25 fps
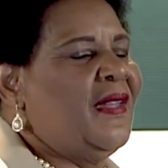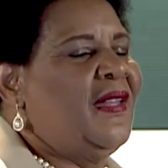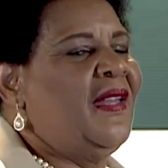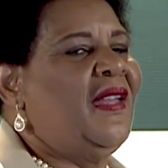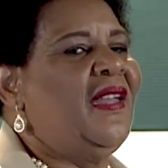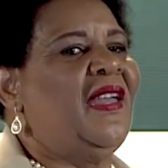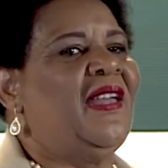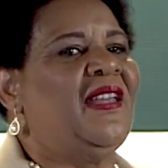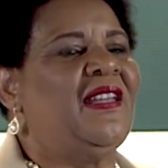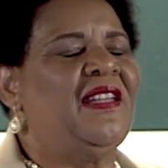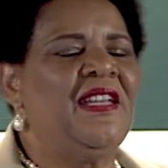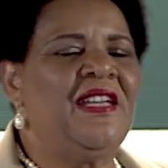
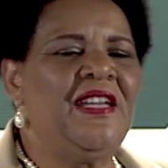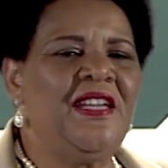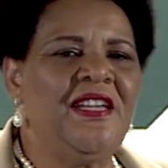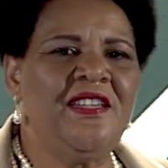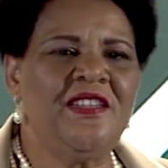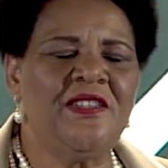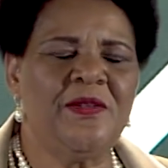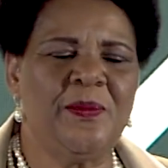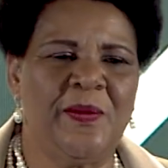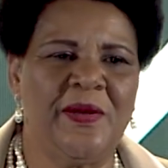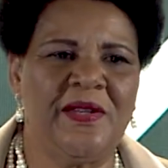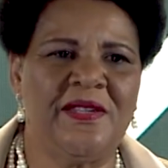and
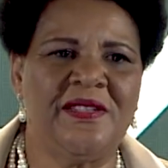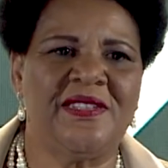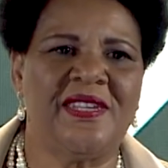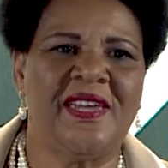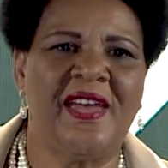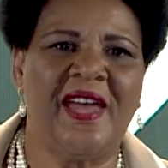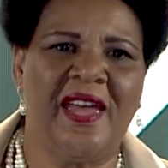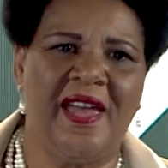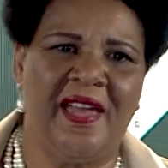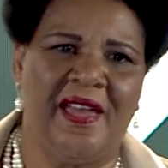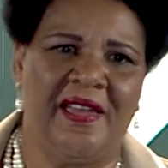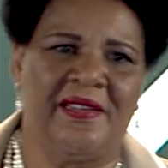he's been
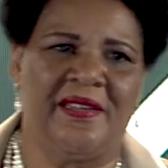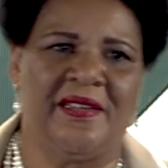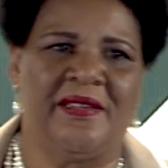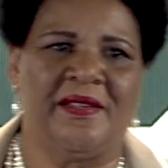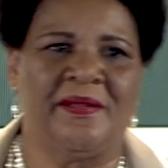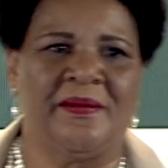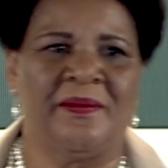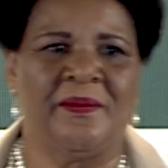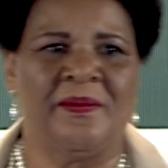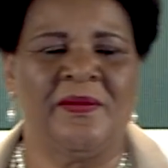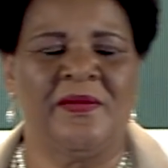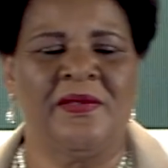
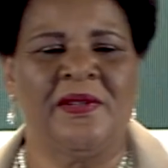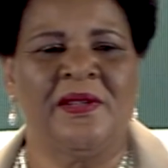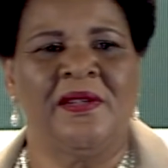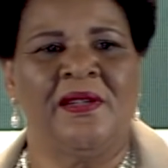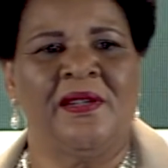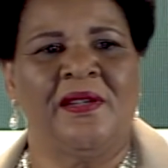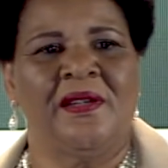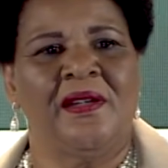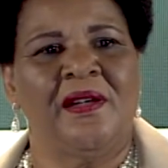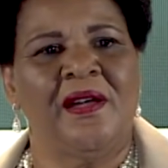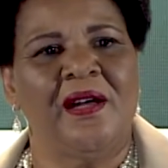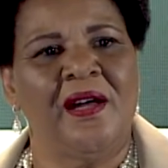tagging
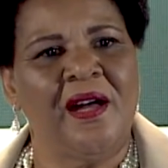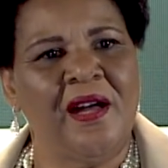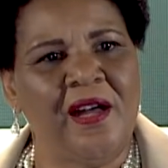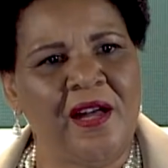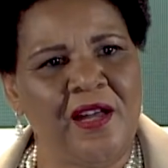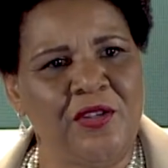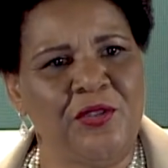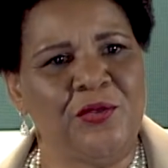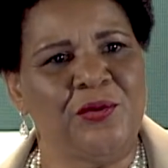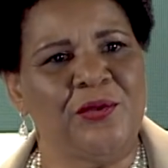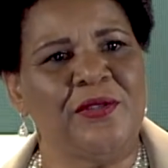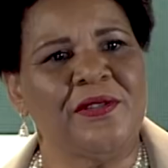
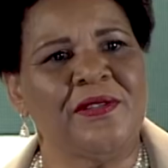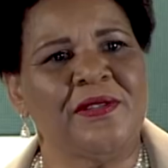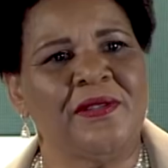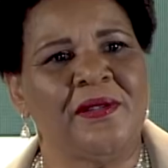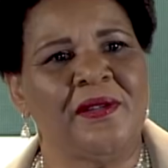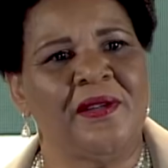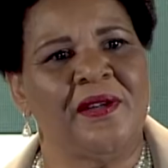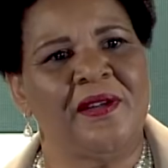hundreds